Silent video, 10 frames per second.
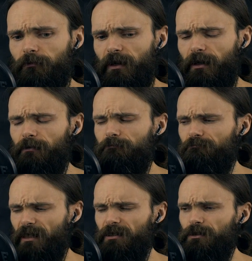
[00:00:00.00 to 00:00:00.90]

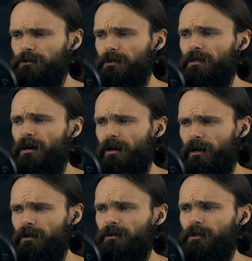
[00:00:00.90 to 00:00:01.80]
I studied
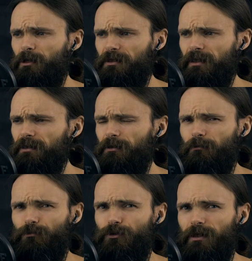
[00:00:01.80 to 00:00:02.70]
hard, but I
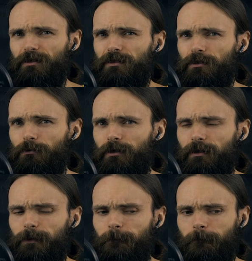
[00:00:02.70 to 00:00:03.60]
didn't practice
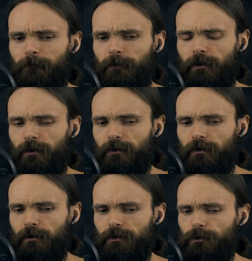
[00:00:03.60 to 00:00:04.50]
really.
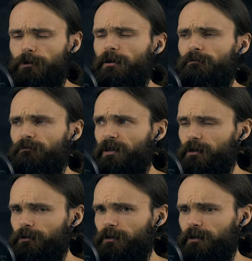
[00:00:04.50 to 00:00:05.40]
So I
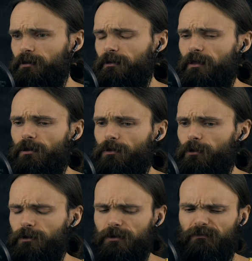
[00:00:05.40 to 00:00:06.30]
failed again and I
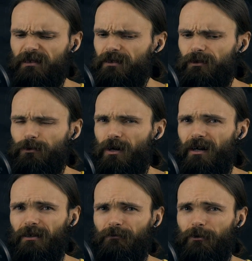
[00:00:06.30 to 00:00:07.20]
thought, it's too
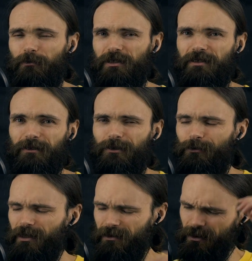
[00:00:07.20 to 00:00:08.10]
hard for me,
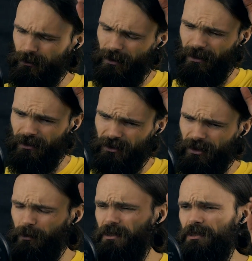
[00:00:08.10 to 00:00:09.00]
Korean is too hard.
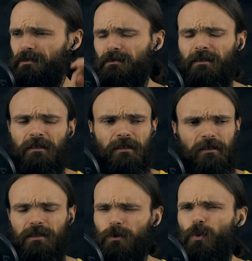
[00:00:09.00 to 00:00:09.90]
Japanese
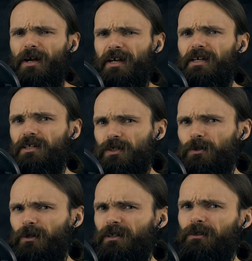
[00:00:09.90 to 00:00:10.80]
is way
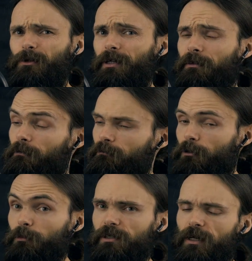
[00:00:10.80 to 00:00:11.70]
easier than Korean
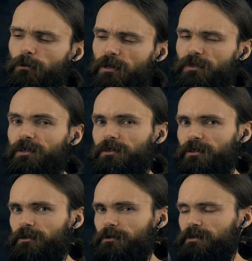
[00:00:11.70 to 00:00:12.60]
for me, I was
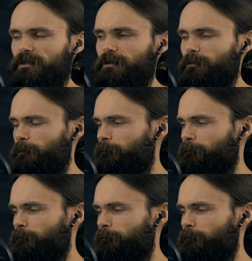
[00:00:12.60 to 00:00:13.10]
thinking at the time.